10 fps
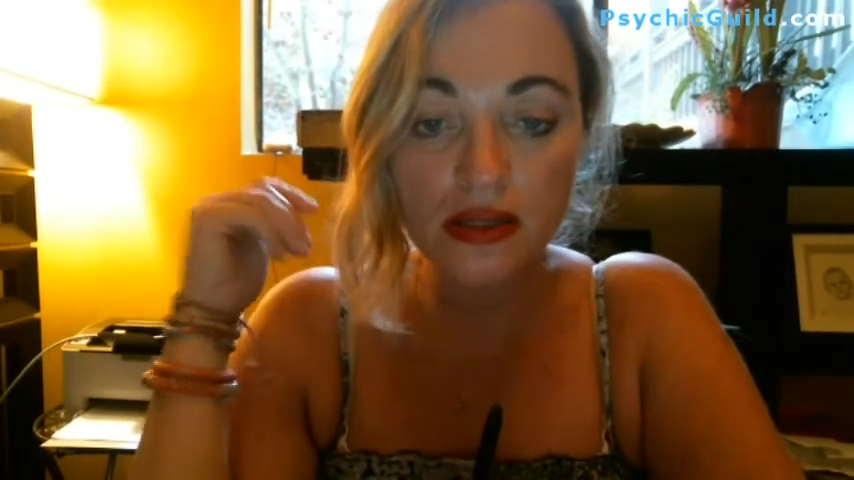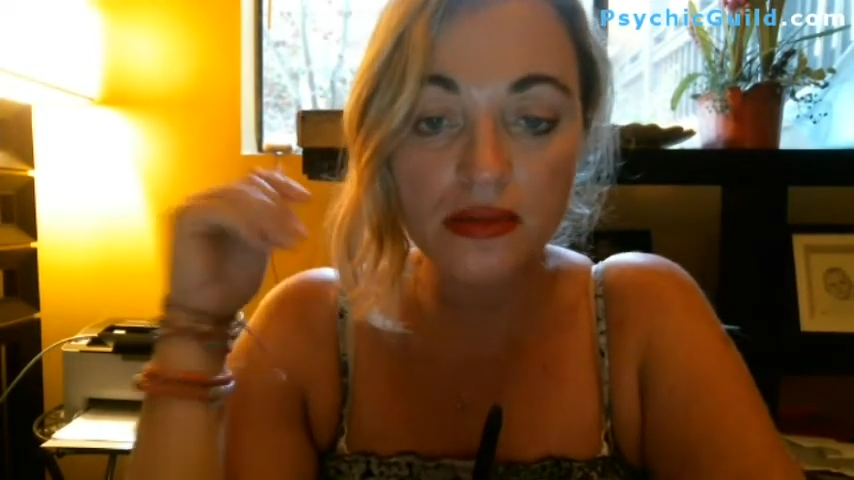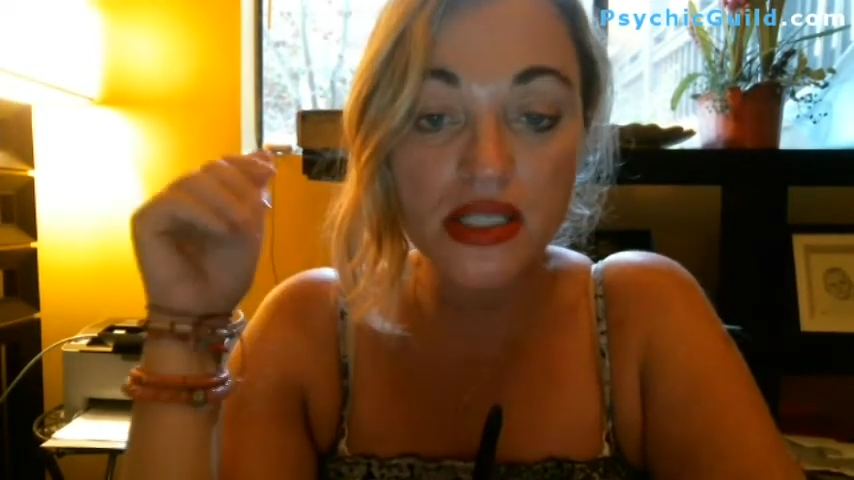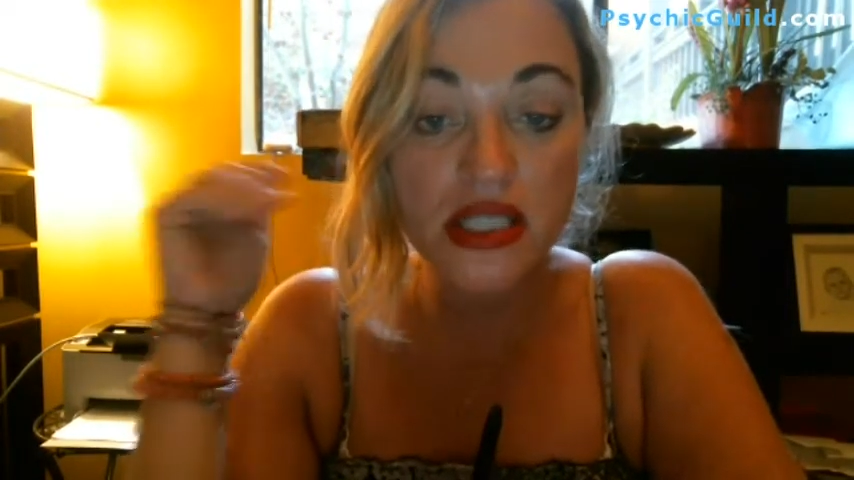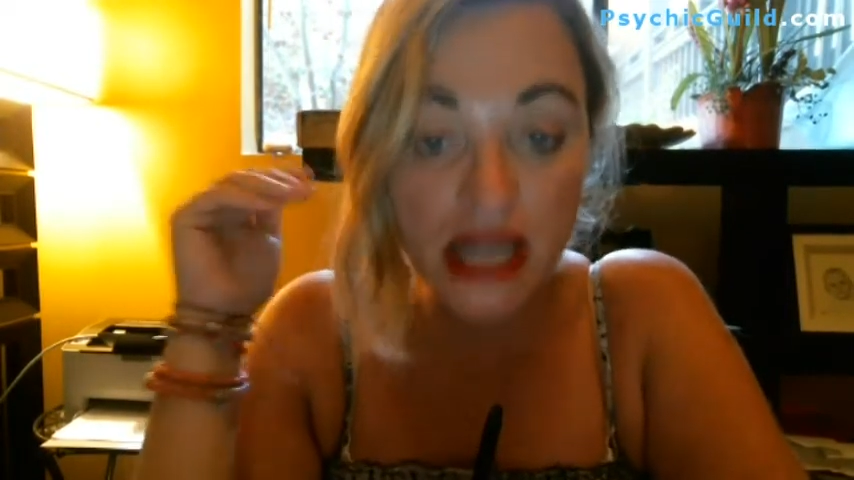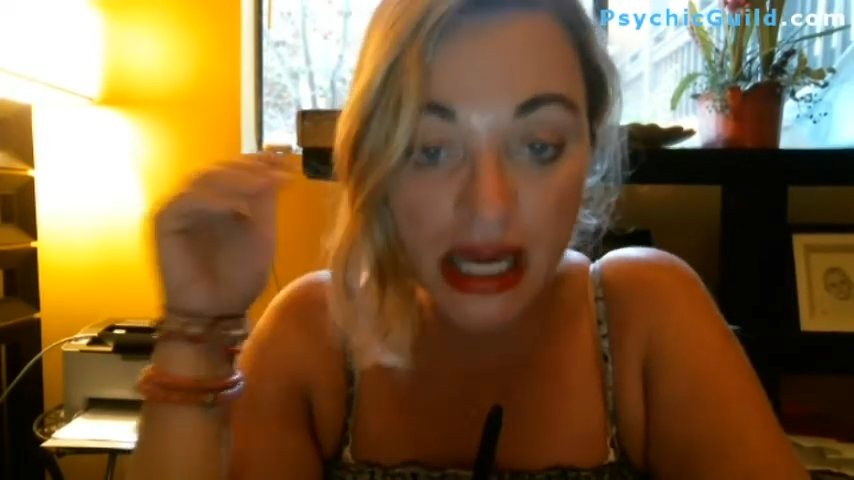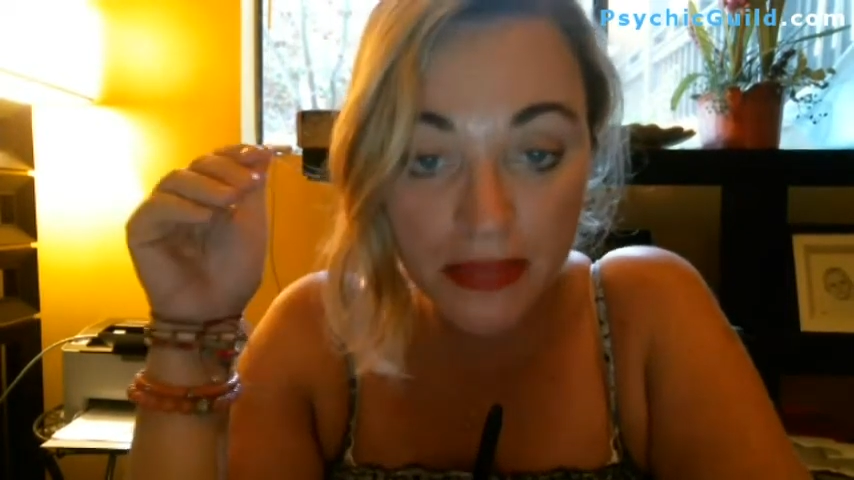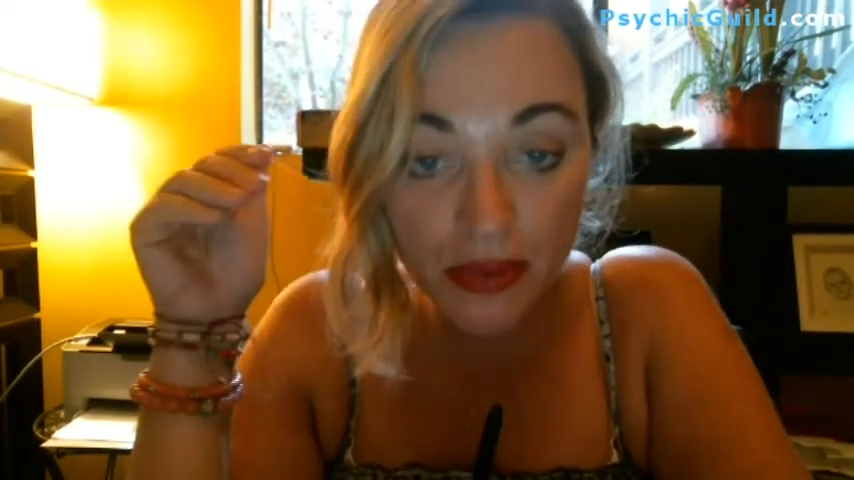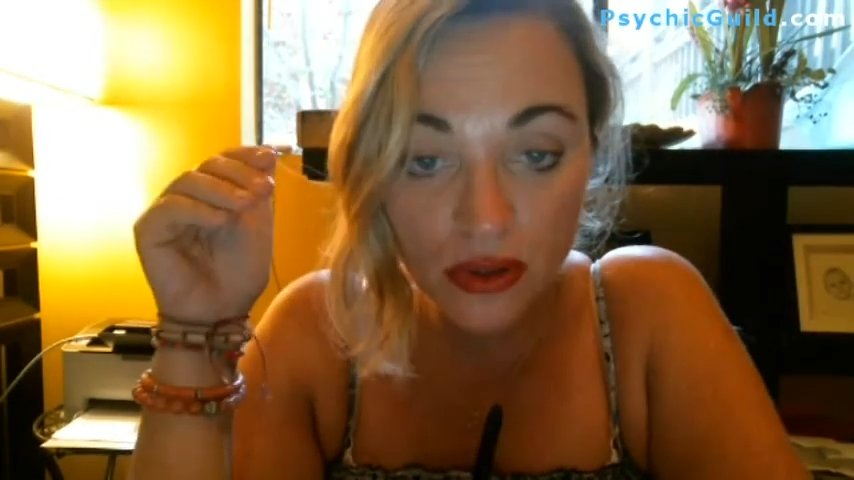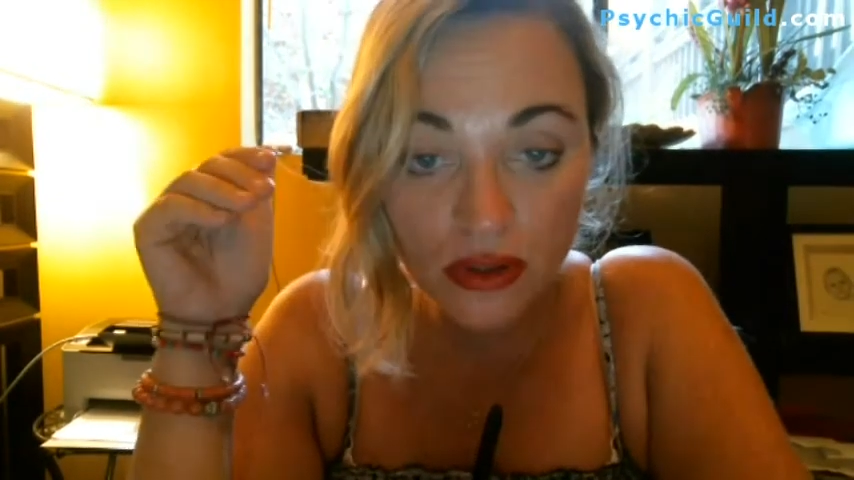
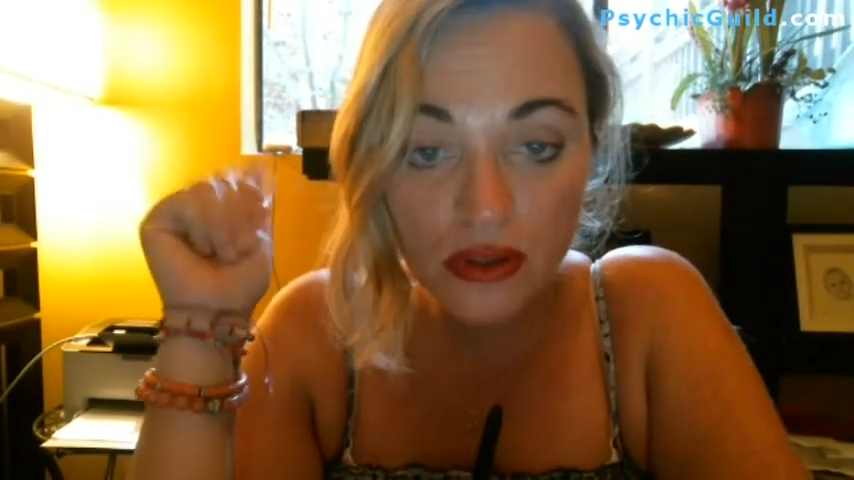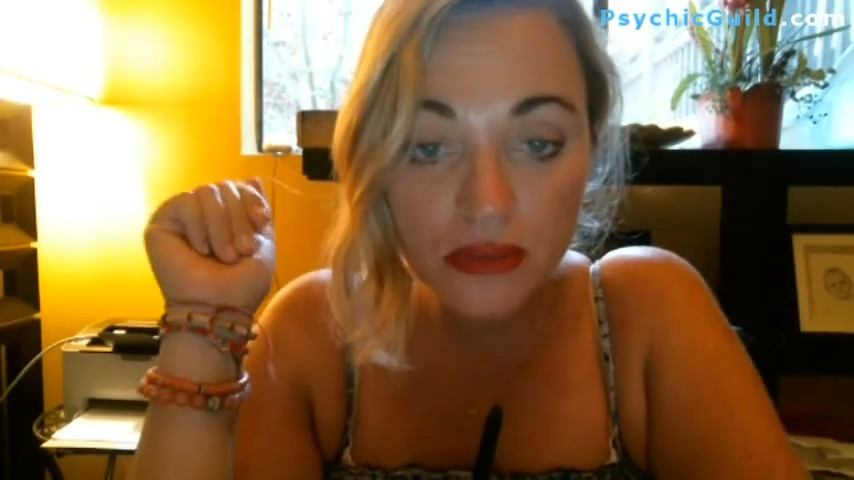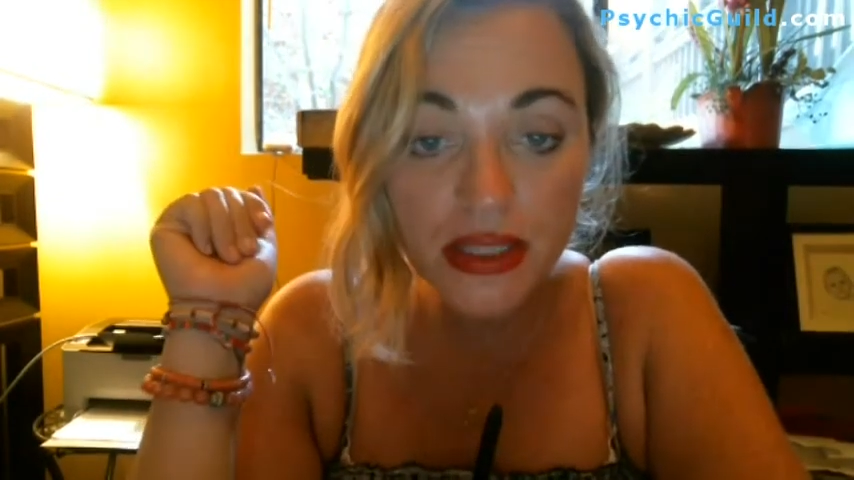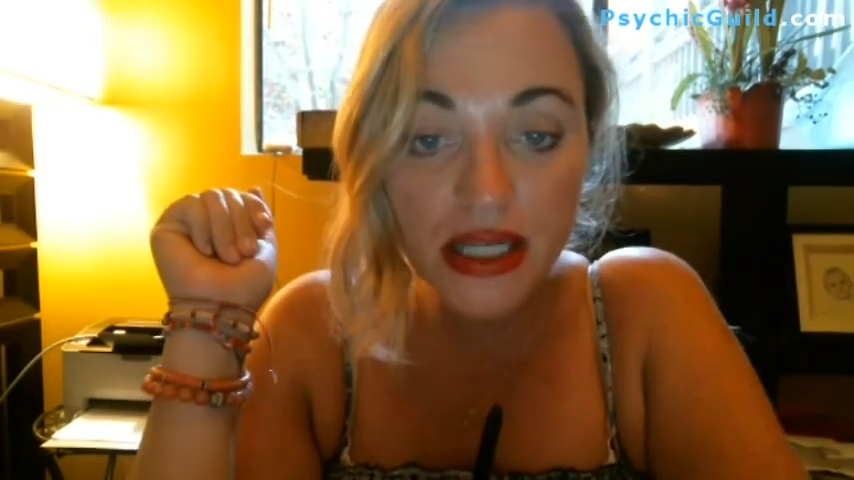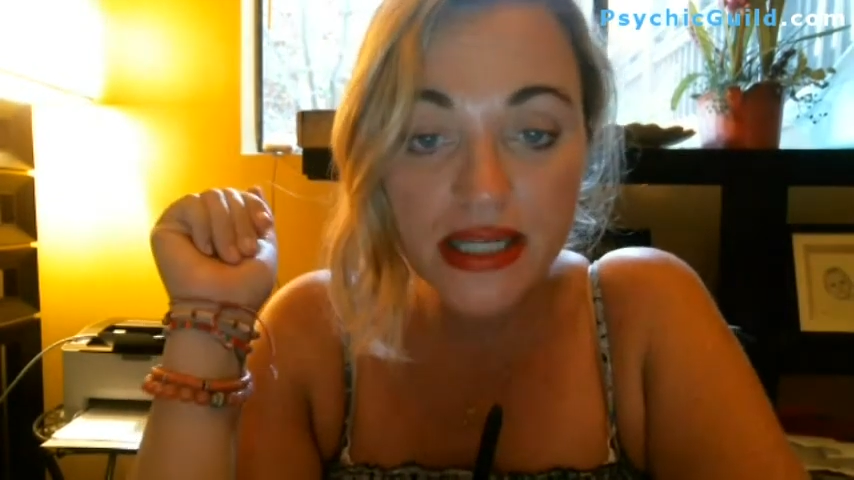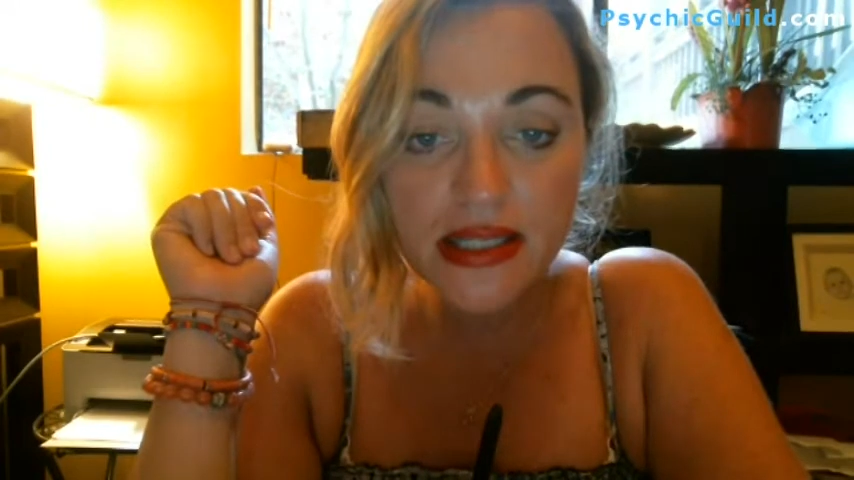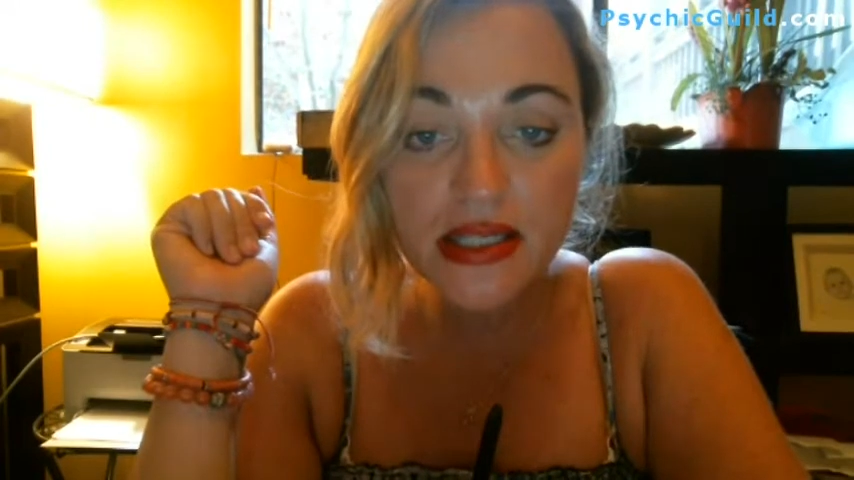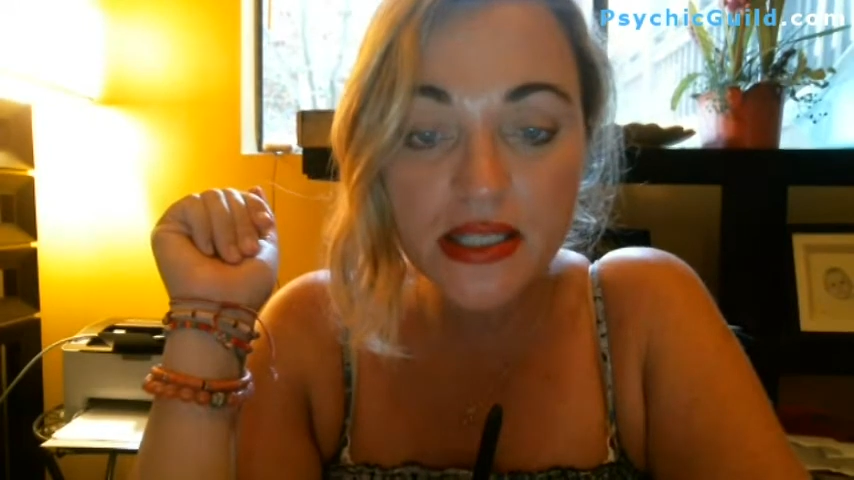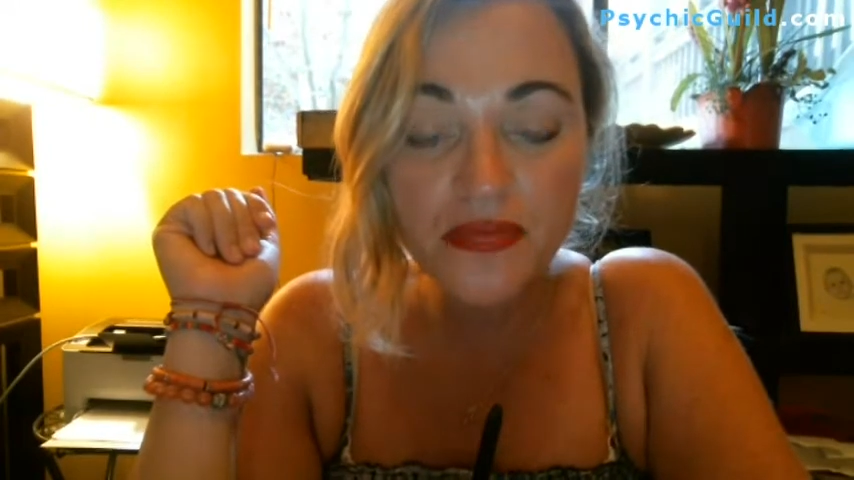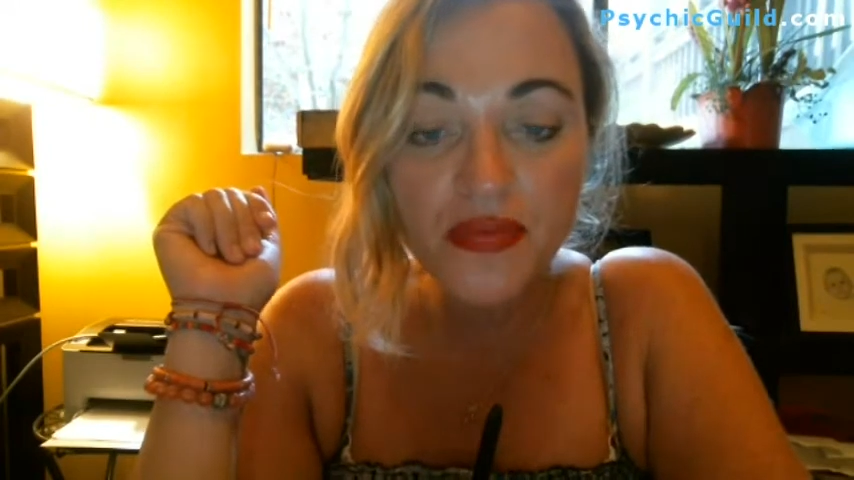stable place.